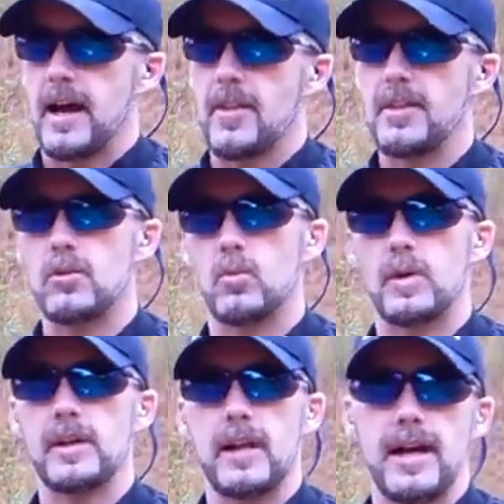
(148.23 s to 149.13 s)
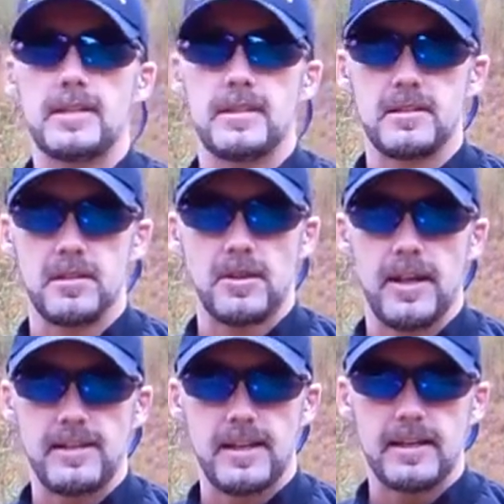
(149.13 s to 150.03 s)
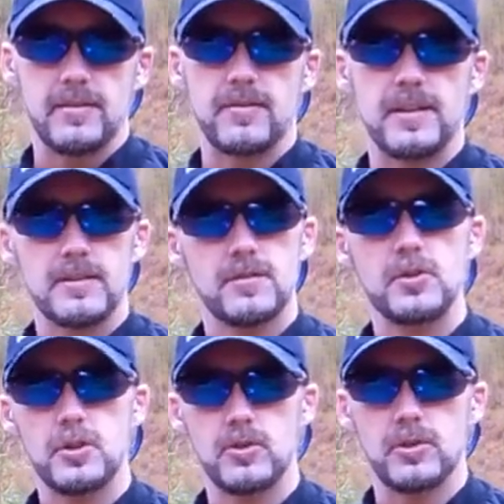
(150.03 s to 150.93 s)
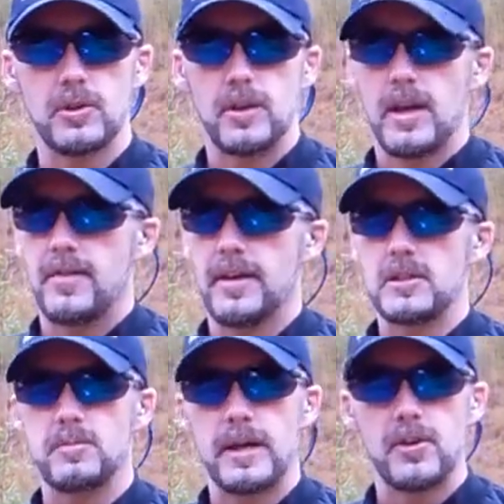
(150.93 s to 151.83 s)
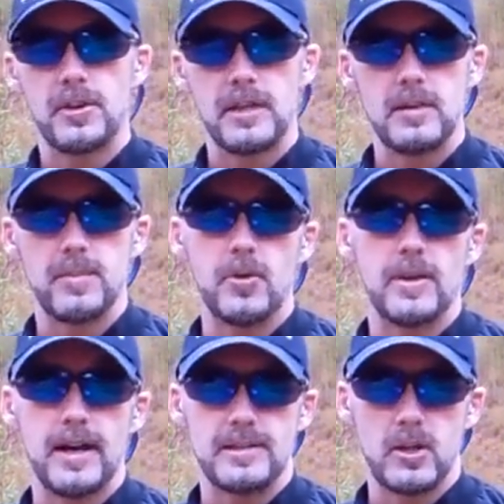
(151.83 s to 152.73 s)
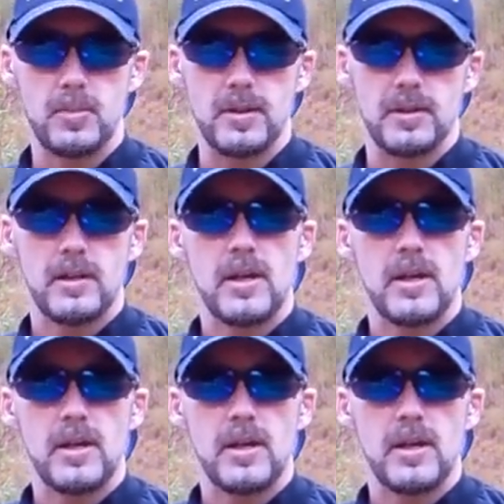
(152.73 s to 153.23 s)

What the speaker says: I then realized as a defensive shooter that it's better to keep both eyes open.